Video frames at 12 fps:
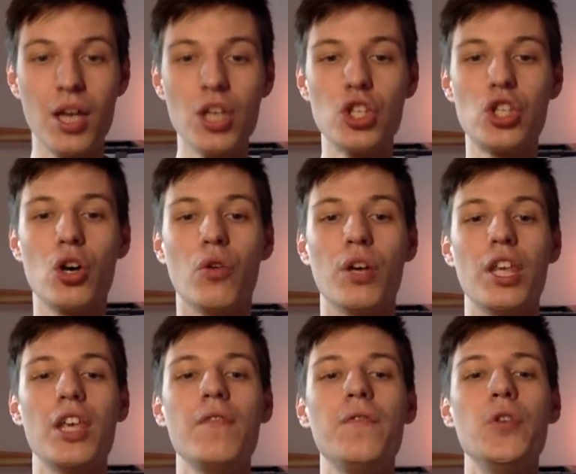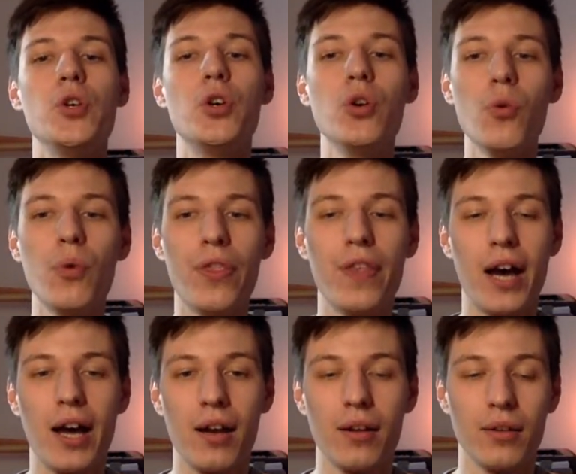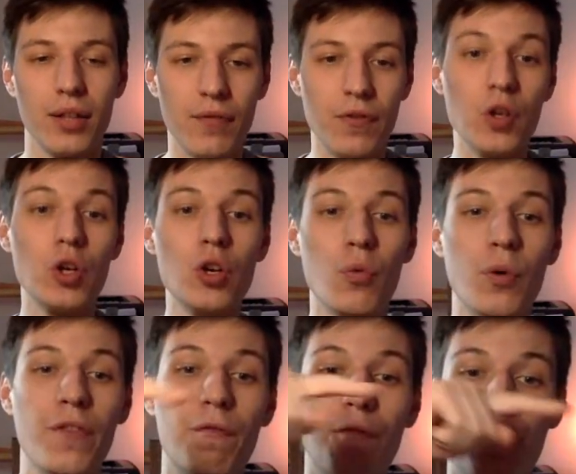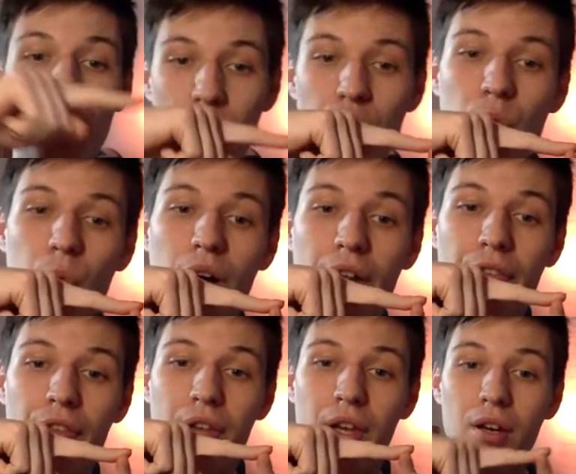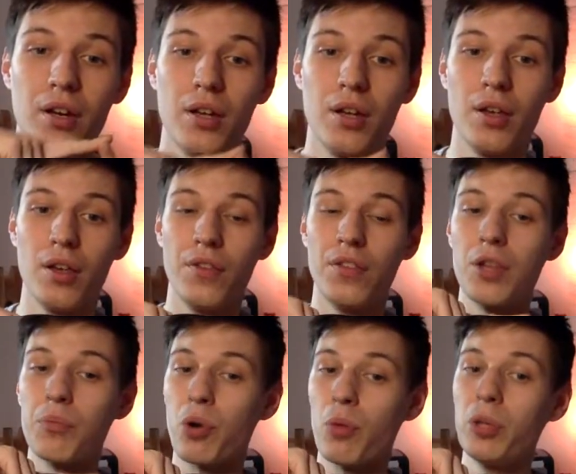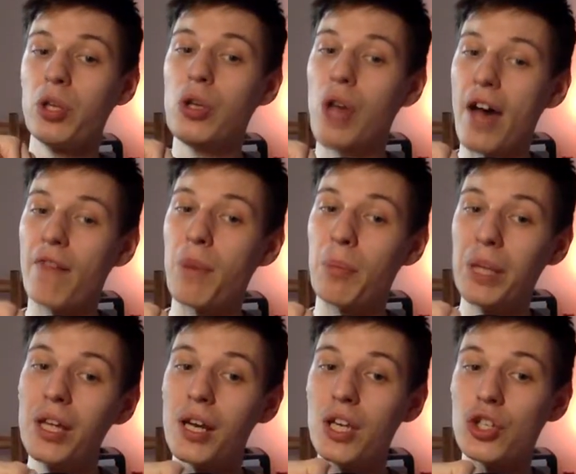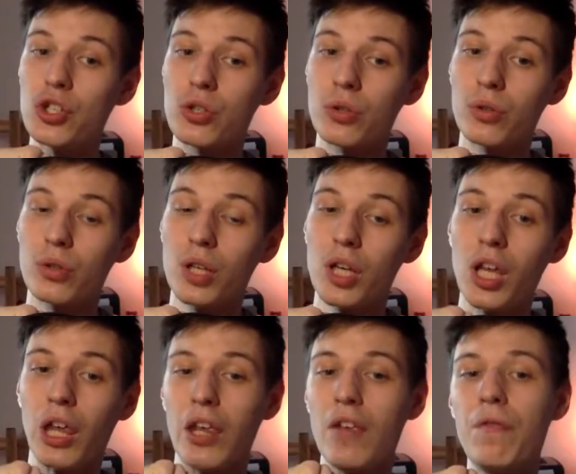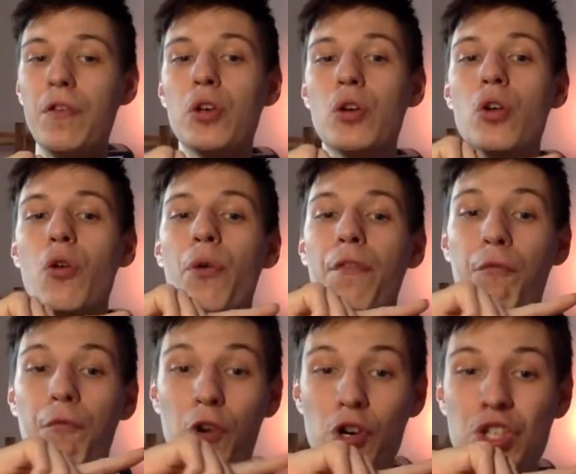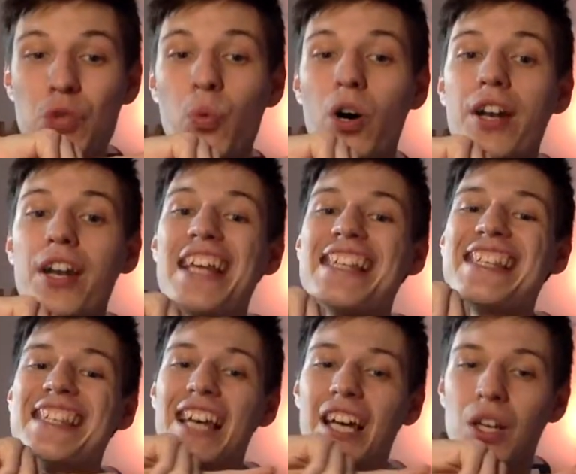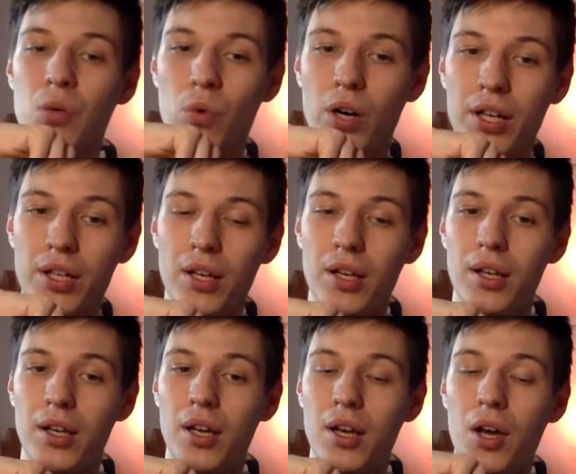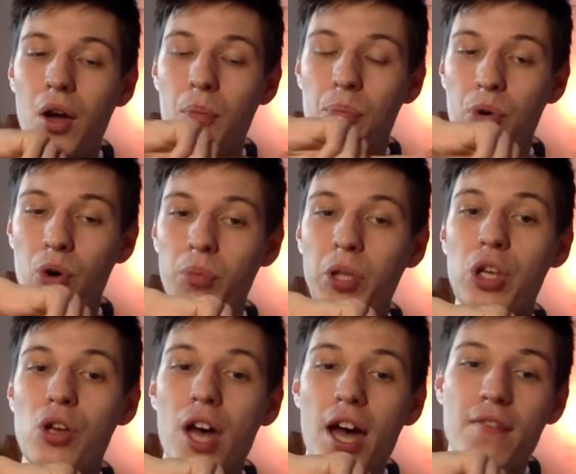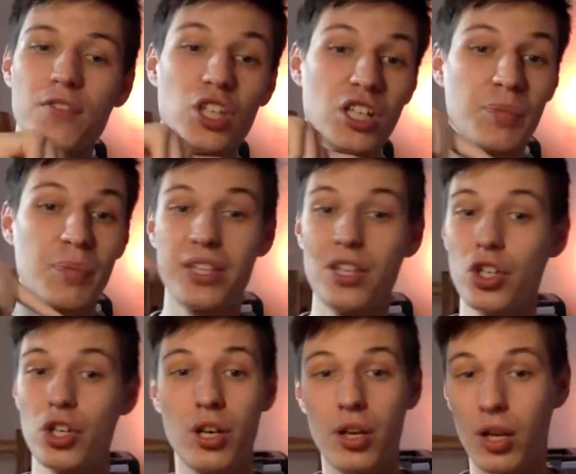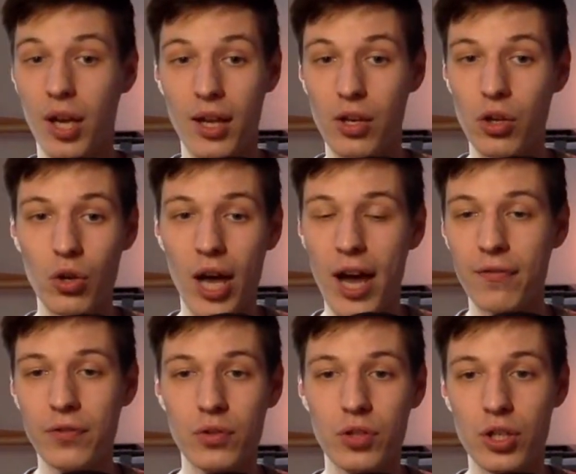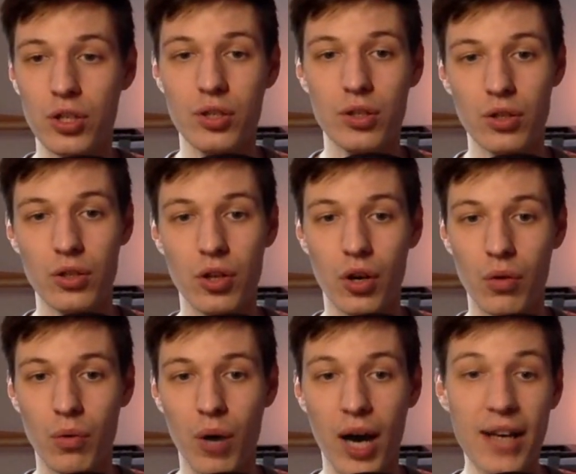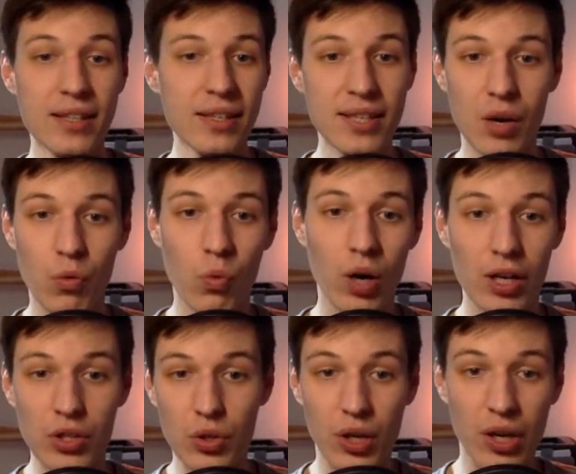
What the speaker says: So if you're good with that, if you're good with first one thing, then probably you have mobility issue. If you're good with first one and second one, probably you have just positioning, and you have to just, ask someone to